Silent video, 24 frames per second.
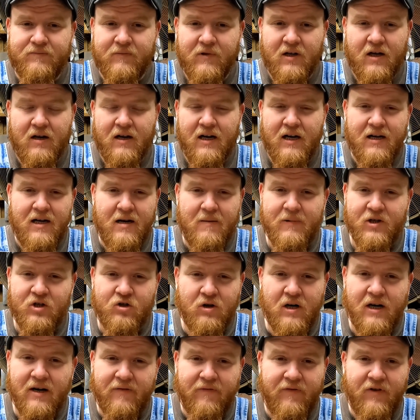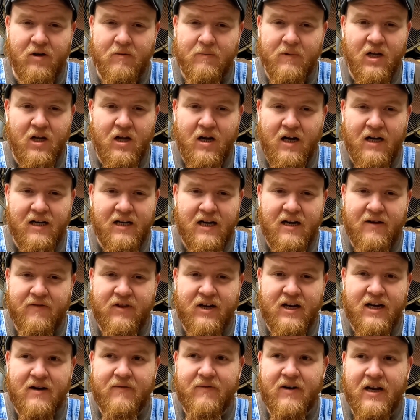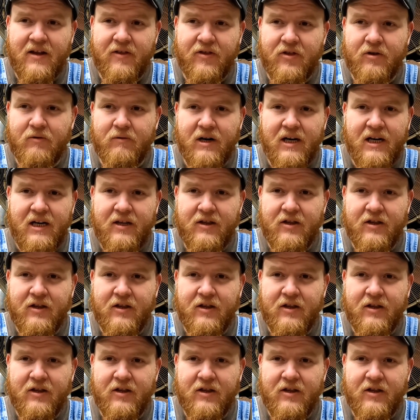All right, I've been trying to film a lot. I think I've got 3.